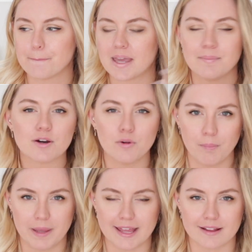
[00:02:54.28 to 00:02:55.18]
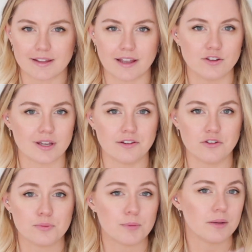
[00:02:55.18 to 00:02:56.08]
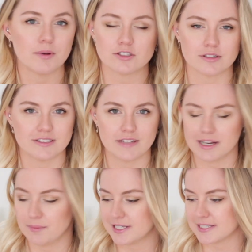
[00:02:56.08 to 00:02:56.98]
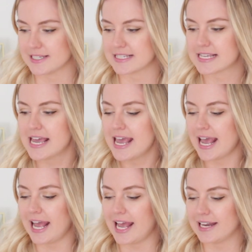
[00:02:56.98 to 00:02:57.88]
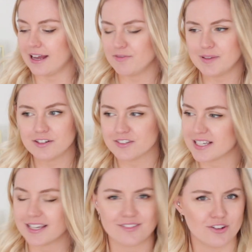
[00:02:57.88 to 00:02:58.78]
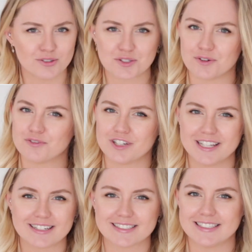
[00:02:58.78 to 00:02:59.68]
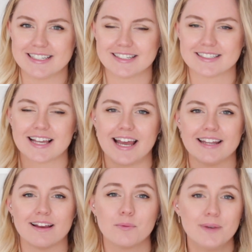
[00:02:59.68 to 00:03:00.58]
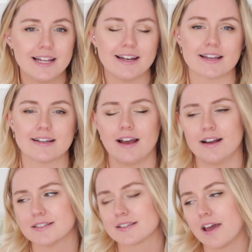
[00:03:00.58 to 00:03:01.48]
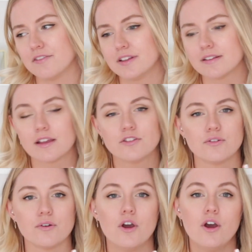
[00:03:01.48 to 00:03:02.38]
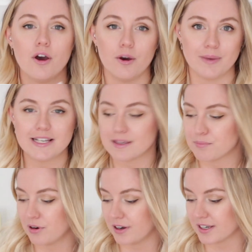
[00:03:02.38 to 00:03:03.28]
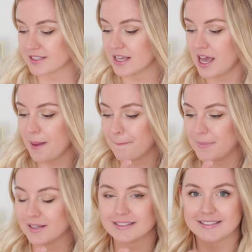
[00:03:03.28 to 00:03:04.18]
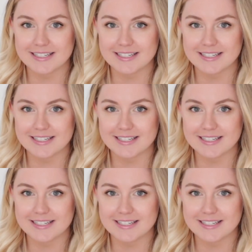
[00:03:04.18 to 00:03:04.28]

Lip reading: chemical peel that you can use pretty much on a daily basis. And I've been using it also for years and years, and I really like Clarins. I think they do amazing products, but